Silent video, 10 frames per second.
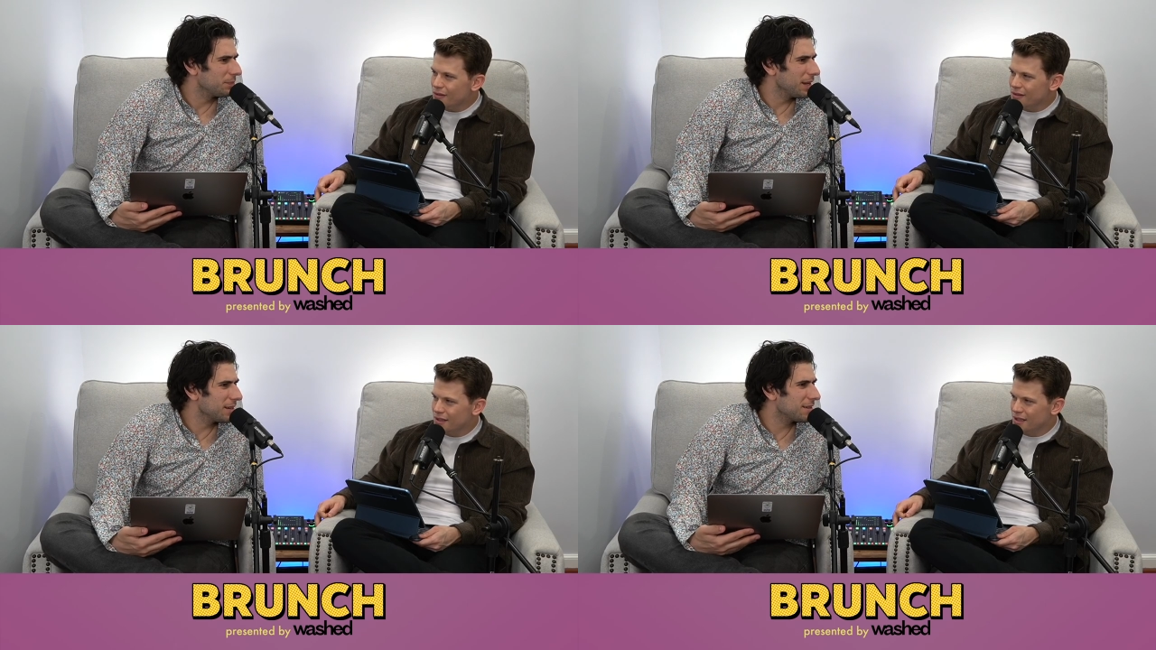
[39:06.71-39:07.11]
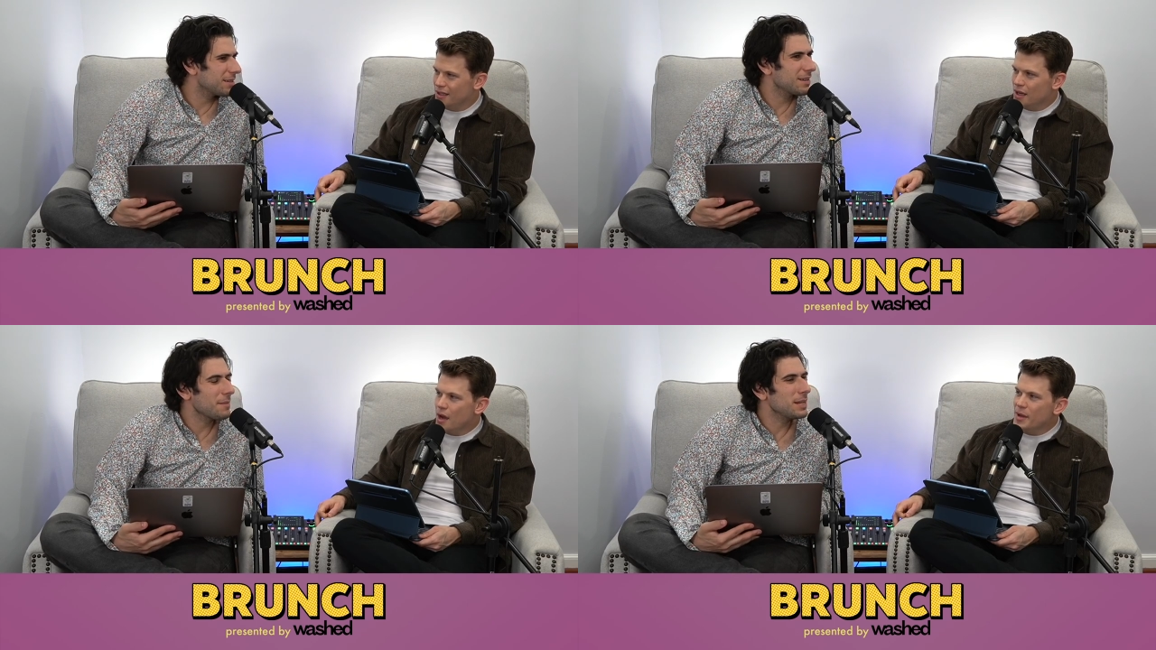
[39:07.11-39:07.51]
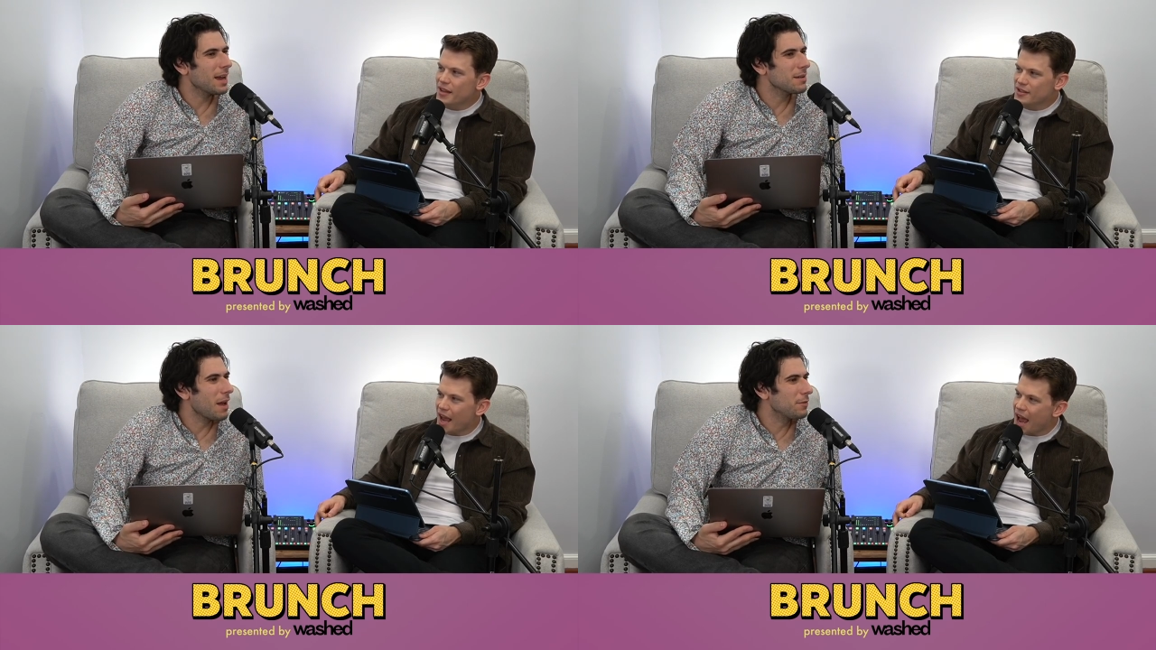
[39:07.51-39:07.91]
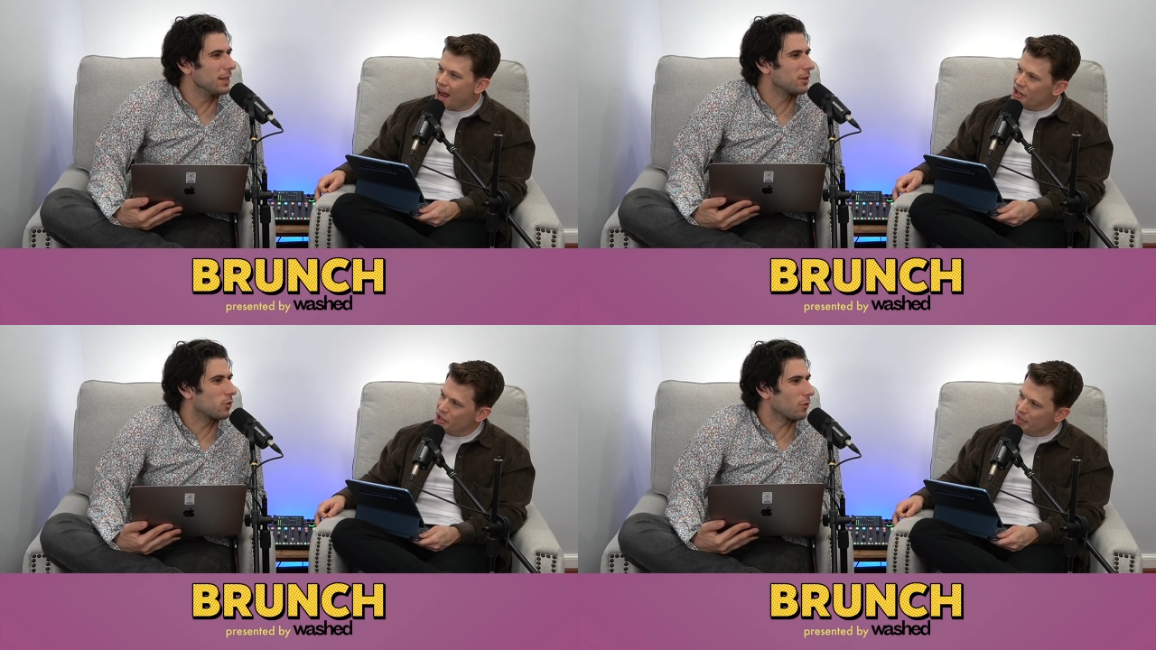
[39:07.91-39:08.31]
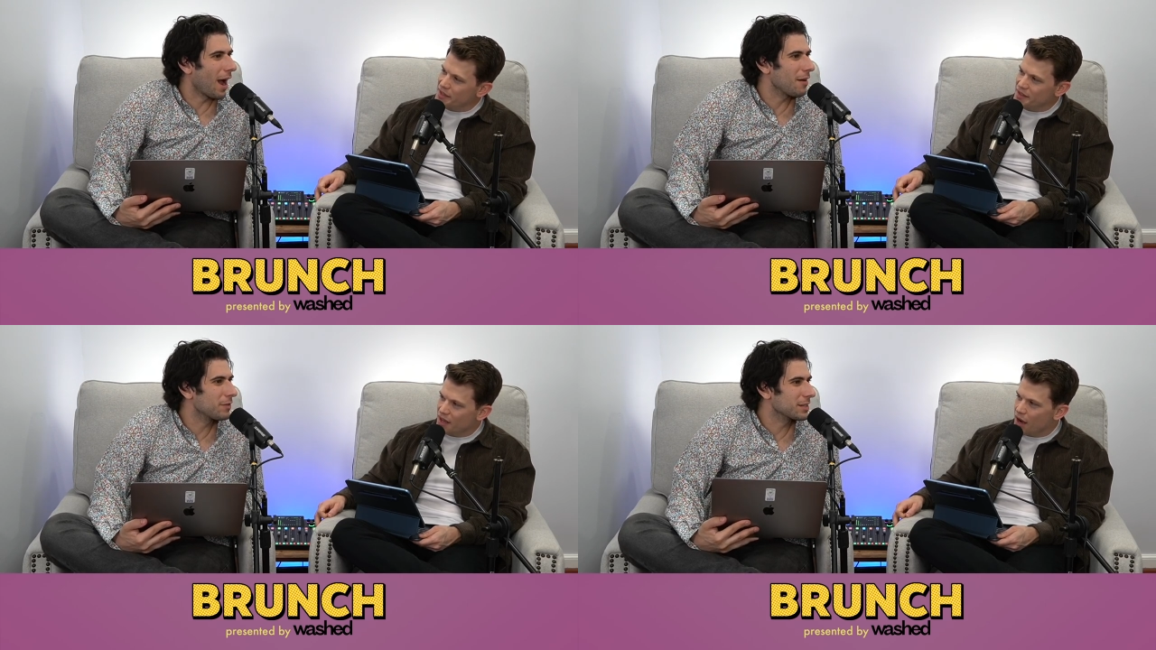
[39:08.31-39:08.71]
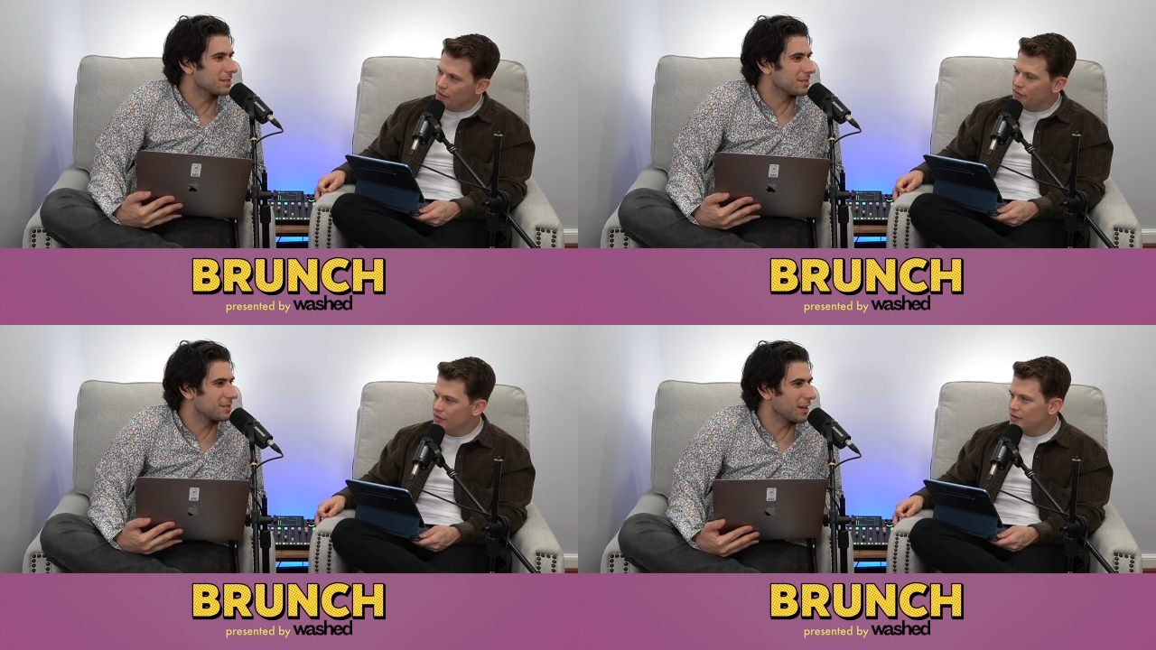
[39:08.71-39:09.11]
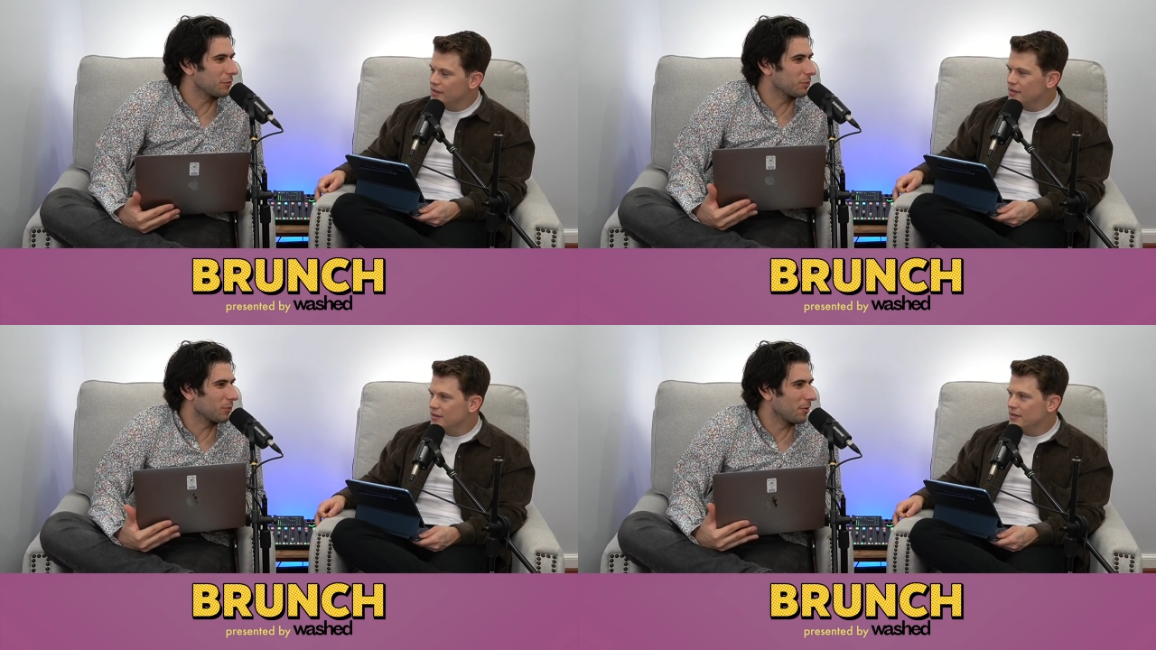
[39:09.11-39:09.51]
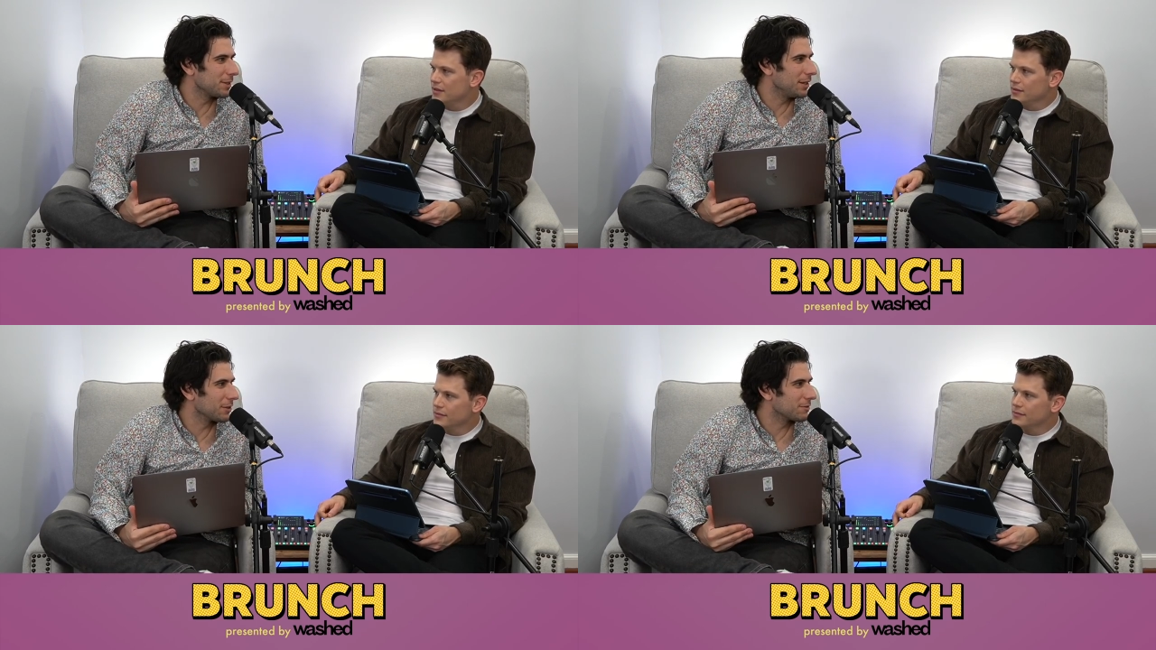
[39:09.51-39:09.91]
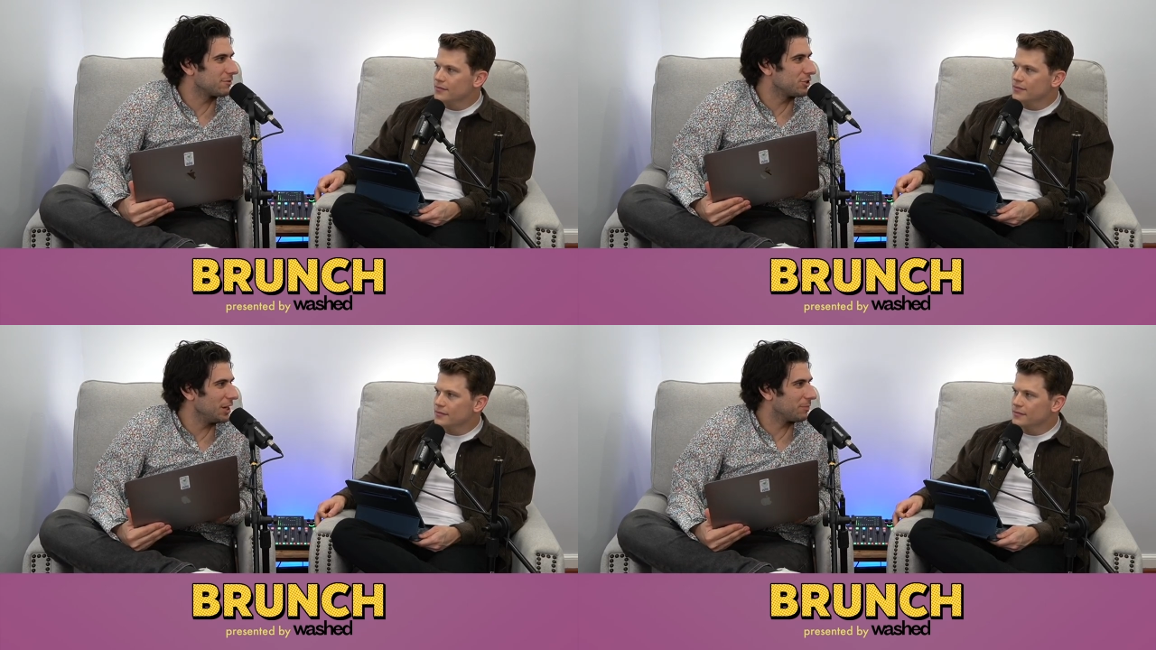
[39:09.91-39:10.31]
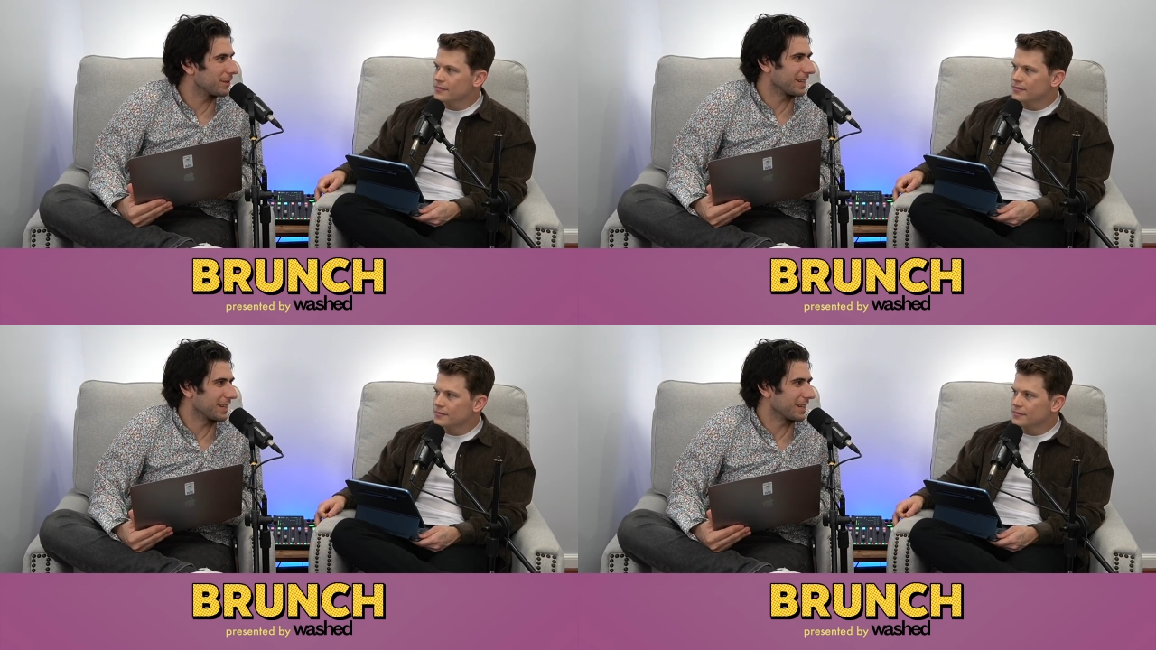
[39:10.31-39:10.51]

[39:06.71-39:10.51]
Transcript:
Speaker 1: But I, I mean, mean I, I, feel like graphics and stuff. and stuff. probably are cheap. Like